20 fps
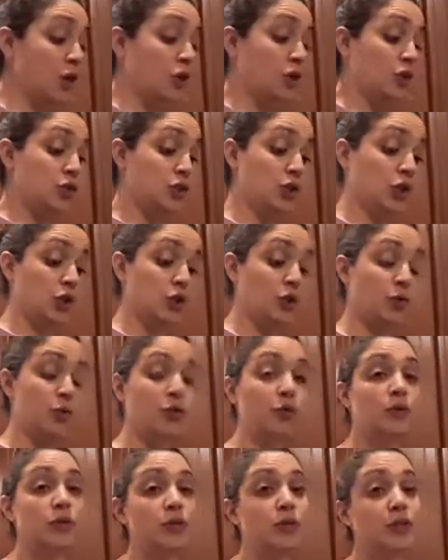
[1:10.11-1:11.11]

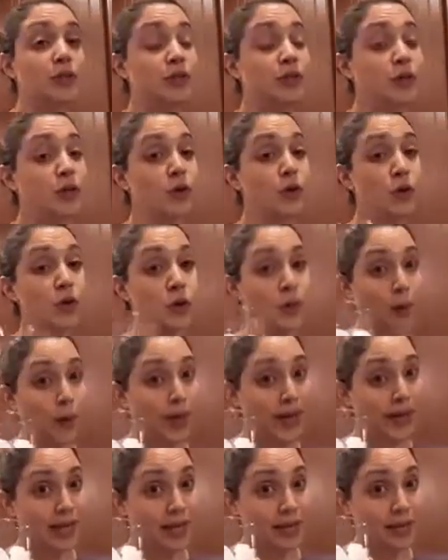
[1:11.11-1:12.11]
So,
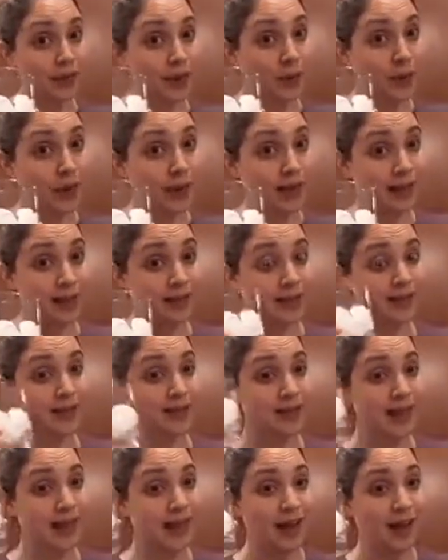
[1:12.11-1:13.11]
waiting in the
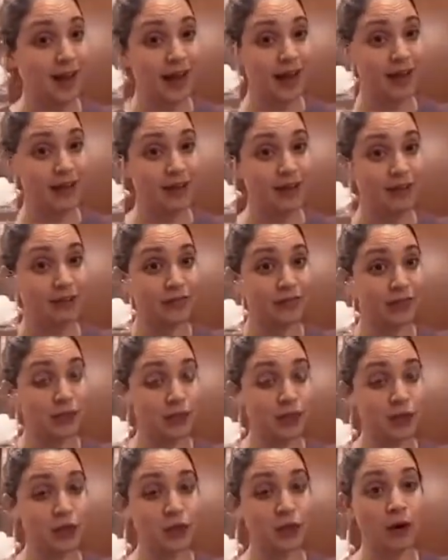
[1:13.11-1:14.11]
wings, I have
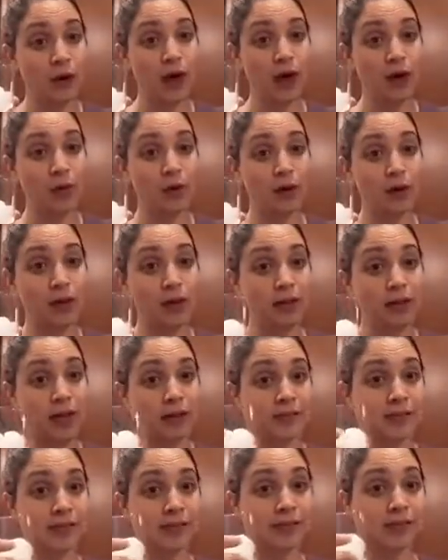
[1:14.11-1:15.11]
2 highball
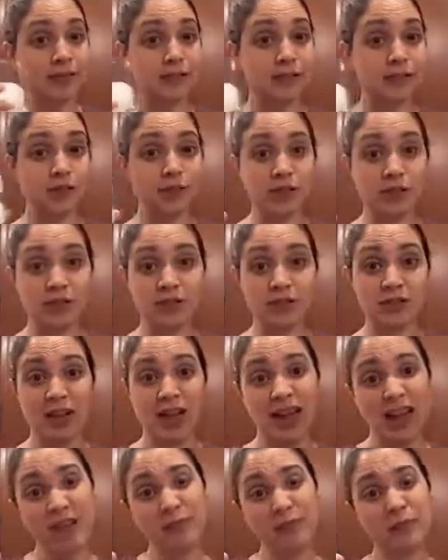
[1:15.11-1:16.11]
glasses just
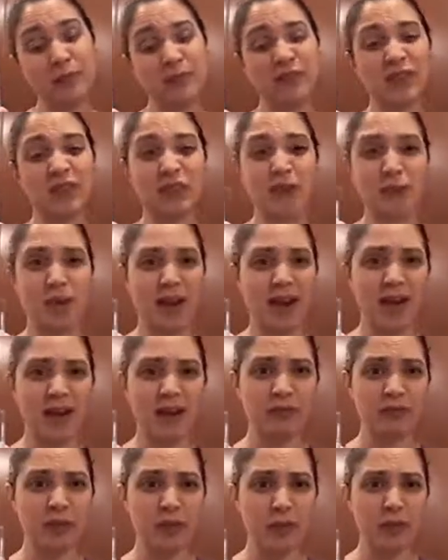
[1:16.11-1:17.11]
filled about
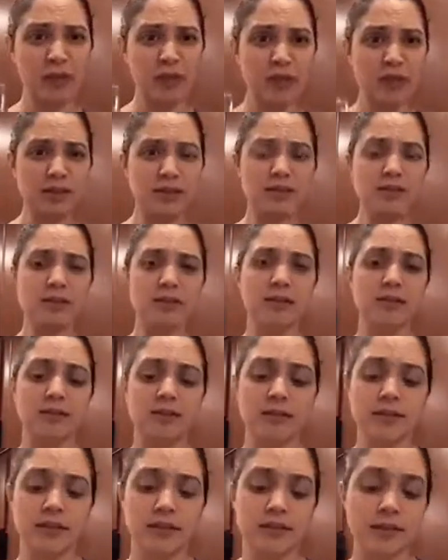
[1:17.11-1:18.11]
halfway with ice.
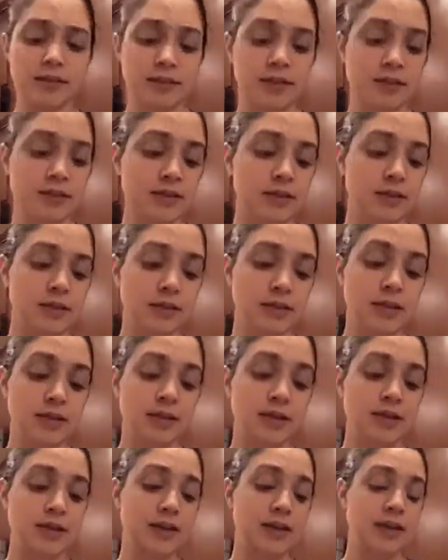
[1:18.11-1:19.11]

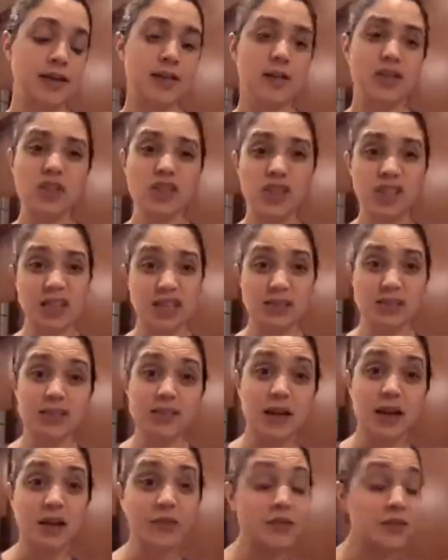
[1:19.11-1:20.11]
And they're just gonna
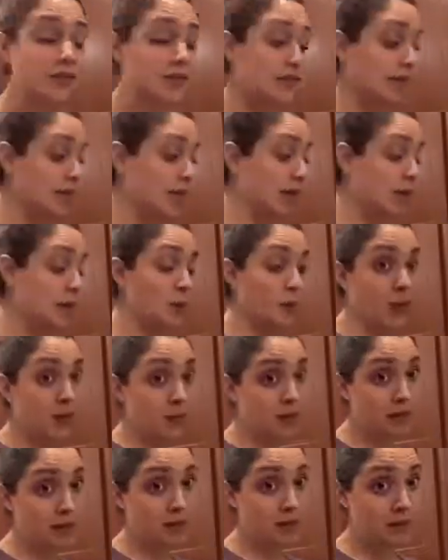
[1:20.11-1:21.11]
sit off to the side while
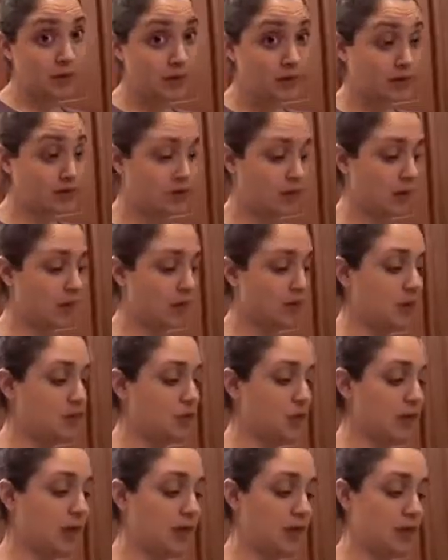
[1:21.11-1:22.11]
I make the rest of my
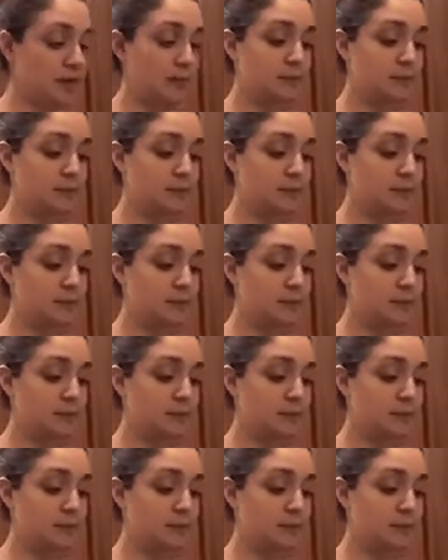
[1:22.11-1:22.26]
drink.